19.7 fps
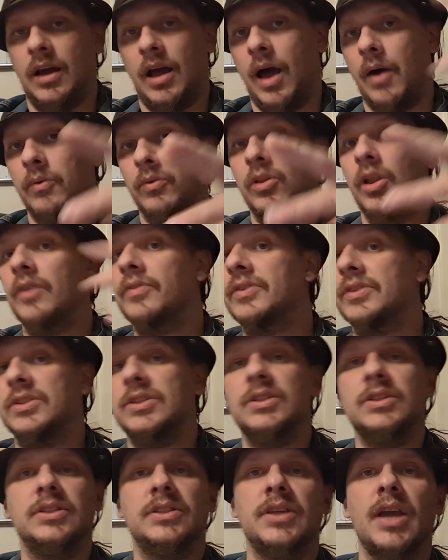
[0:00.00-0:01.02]
I would love to
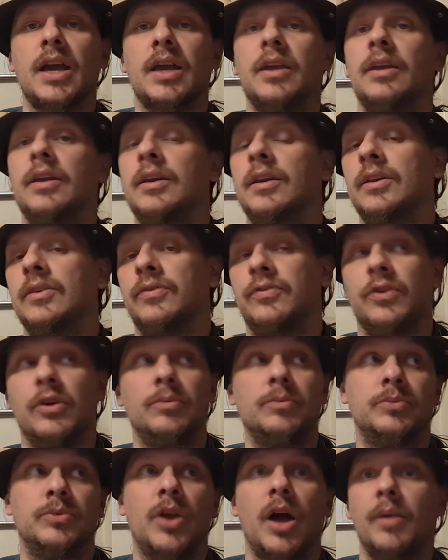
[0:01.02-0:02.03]
see
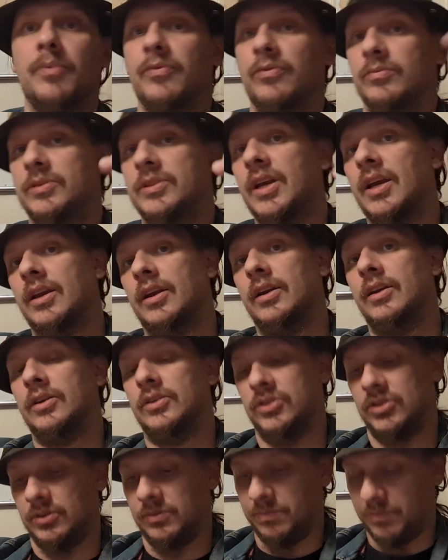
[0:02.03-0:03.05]
from 2nd
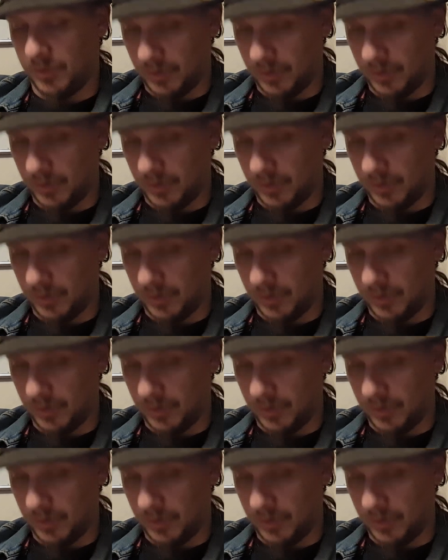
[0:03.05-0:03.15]
edition.